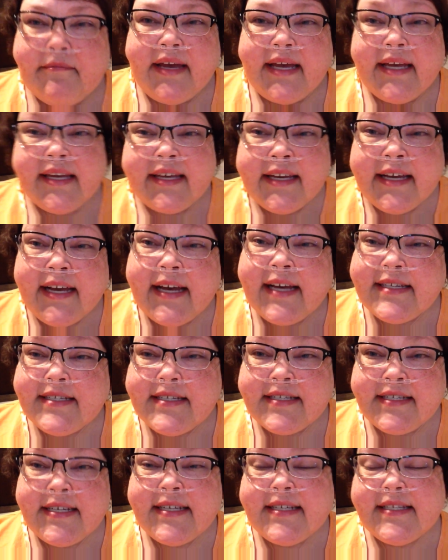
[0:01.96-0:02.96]
Make you
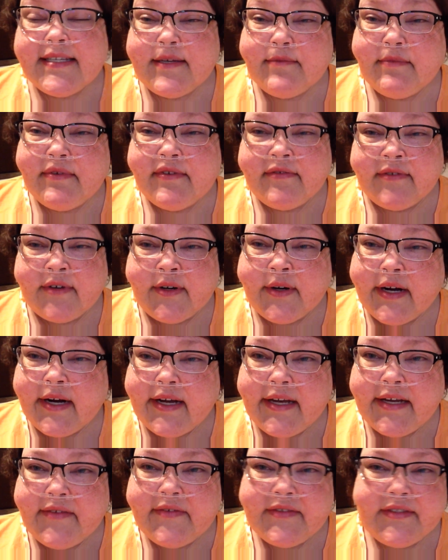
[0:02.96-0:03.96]
guys dizzy before
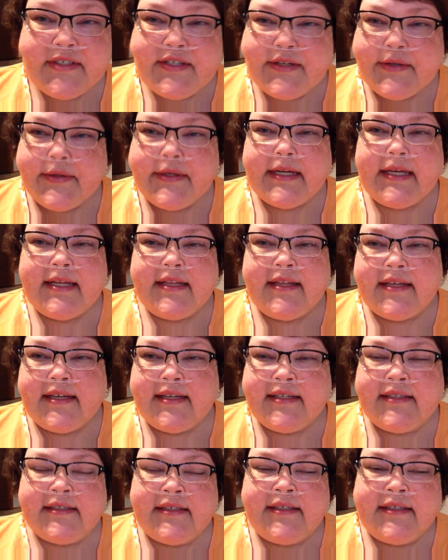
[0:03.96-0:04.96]
I even do
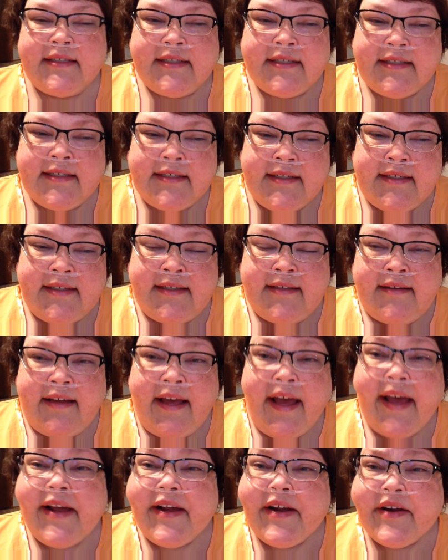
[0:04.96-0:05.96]
anything.
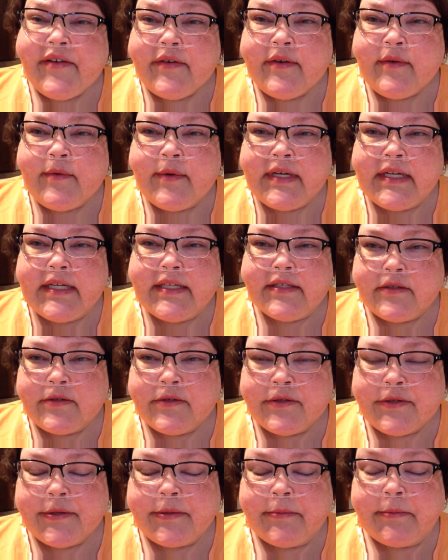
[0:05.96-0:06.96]
Hey everyone, it's
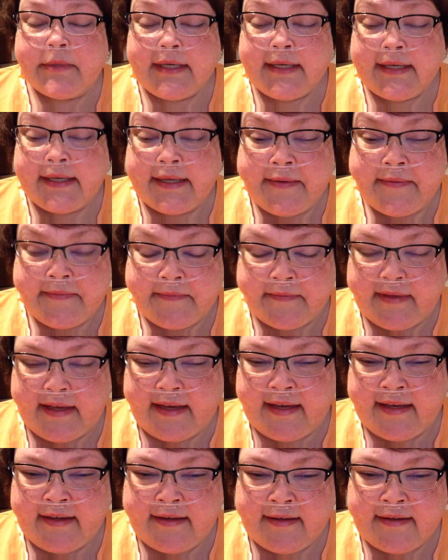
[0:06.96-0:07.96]
Tremia,
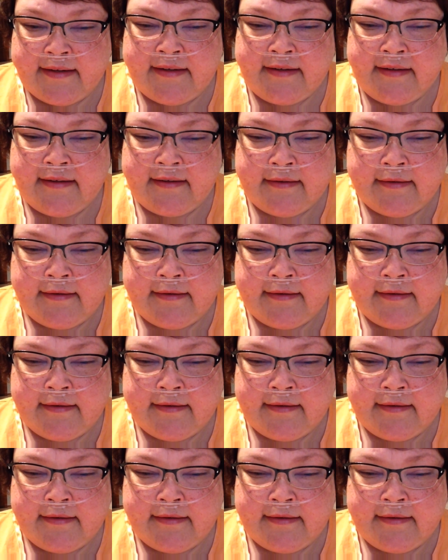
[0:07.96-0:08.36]
and